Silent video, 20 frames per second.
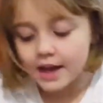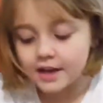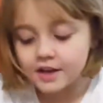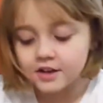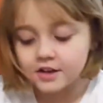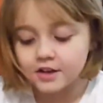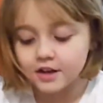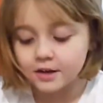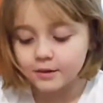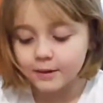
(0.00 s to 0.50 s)

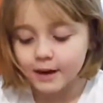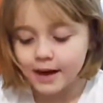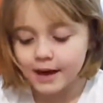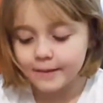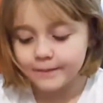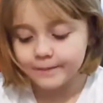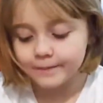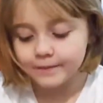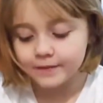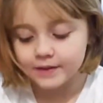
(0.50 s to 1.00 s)
You know what?
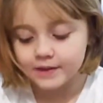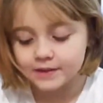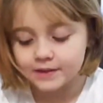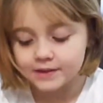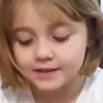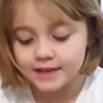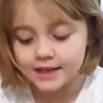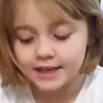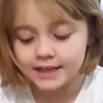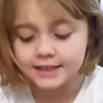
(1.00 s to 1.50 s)

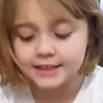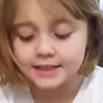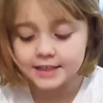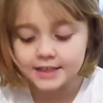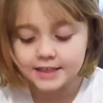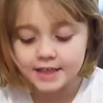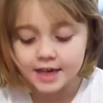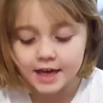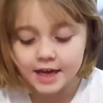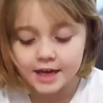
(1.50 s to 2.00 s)
This
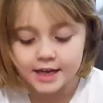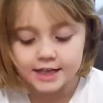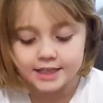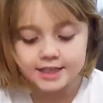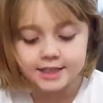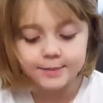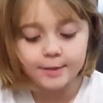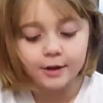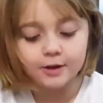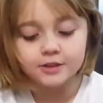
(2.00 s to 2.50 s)

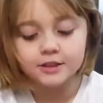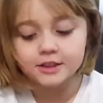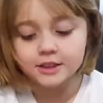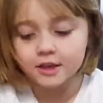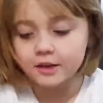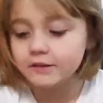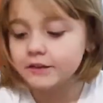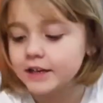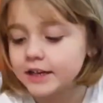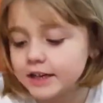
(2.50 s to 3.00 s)
is supposed to
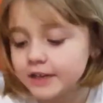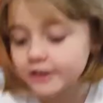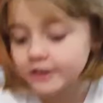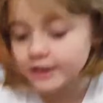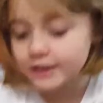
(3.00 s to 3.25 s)
go in here